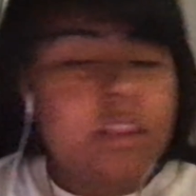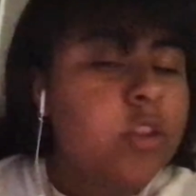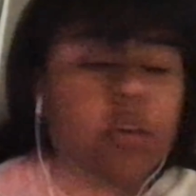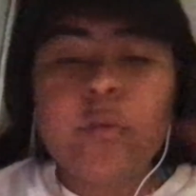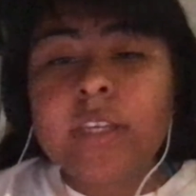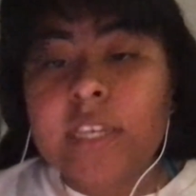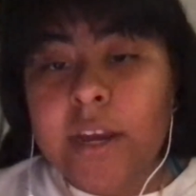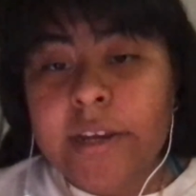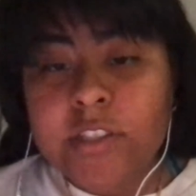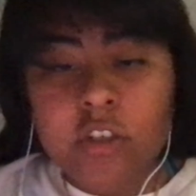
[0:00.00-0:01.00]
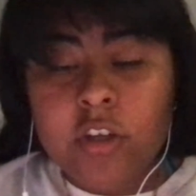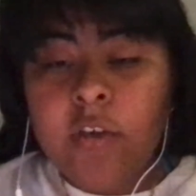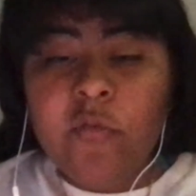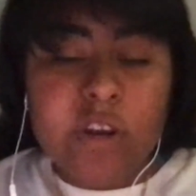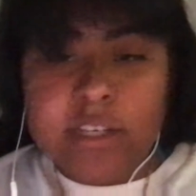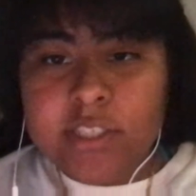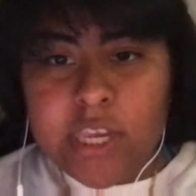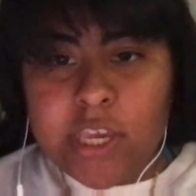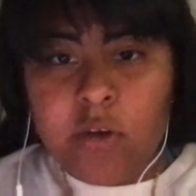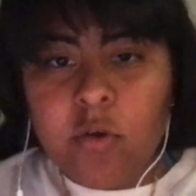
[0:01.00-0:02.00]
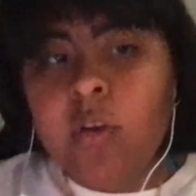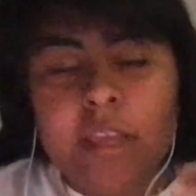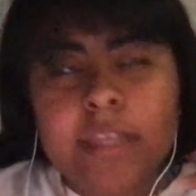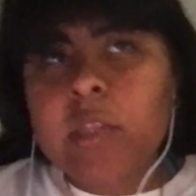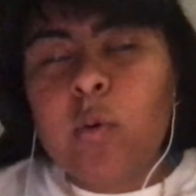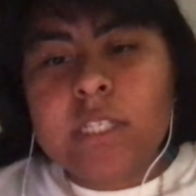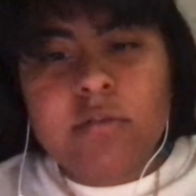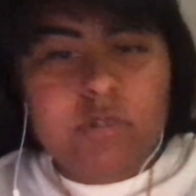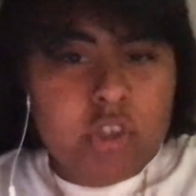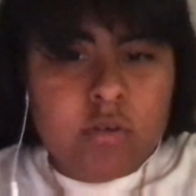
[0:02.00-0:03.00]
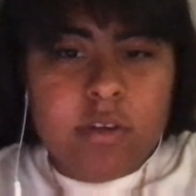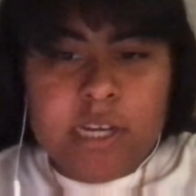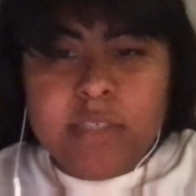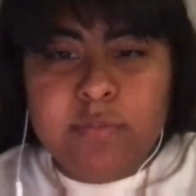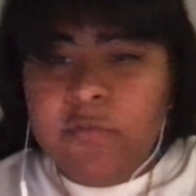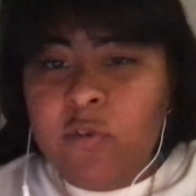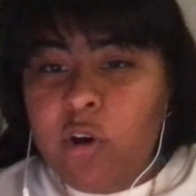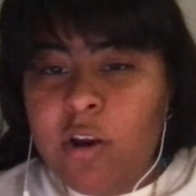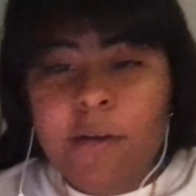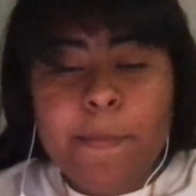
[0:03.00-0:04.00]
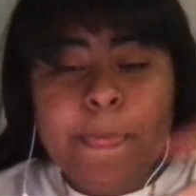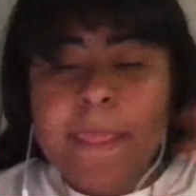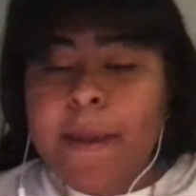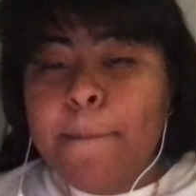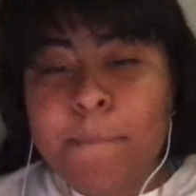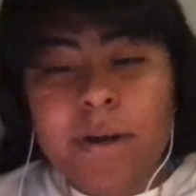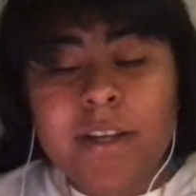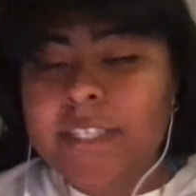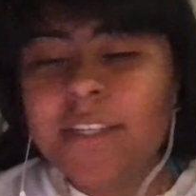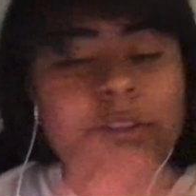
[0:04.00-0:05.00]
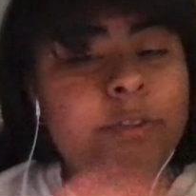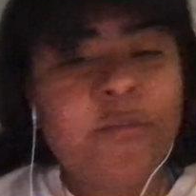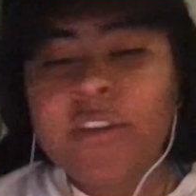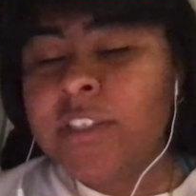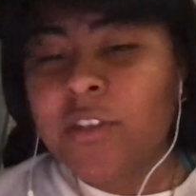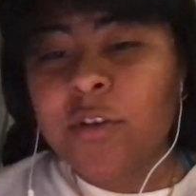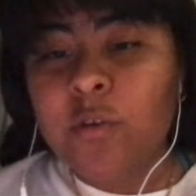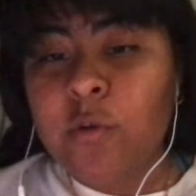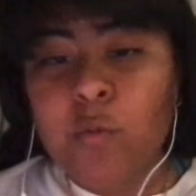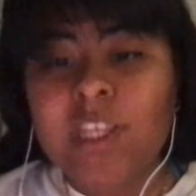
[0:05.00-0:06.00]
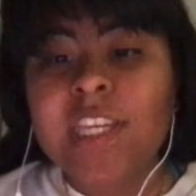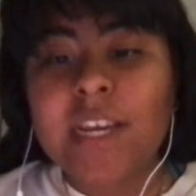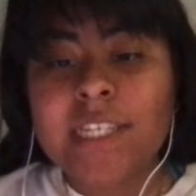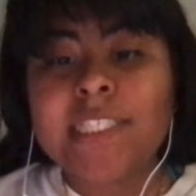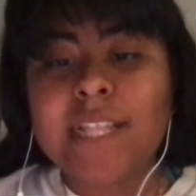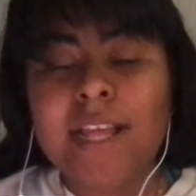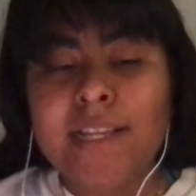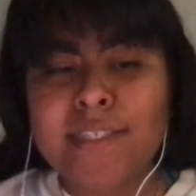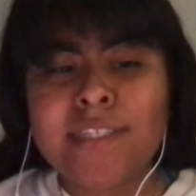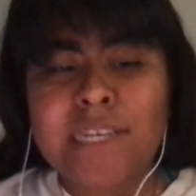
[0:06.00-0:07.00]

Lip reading: They're really nice. They're not rectangle like the ones I was showing you guys before, but still really nice glasses.